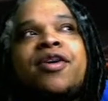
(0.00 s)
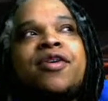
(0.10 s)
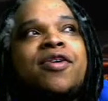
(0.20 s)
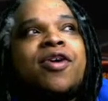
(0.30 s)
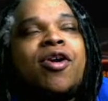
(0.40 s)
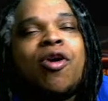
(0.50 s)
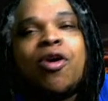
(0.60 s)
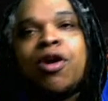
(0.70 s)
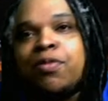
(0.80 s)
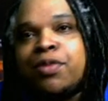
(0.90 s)

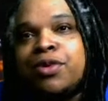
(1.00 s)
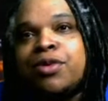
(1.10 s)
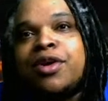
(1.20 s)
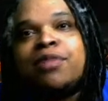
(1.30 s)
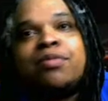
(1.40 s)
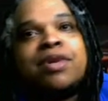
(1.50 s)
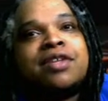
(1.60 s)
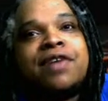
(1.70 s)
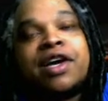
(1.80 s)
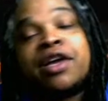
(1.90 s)
horrible,
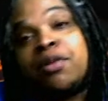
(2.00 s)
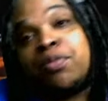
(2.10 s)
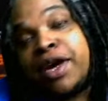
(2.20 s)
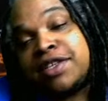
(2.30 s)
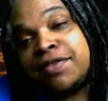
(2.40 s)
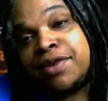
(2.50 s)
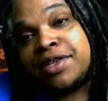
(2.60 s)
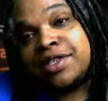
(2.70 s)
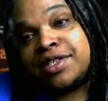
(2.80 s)
motherfucking oppressive ones.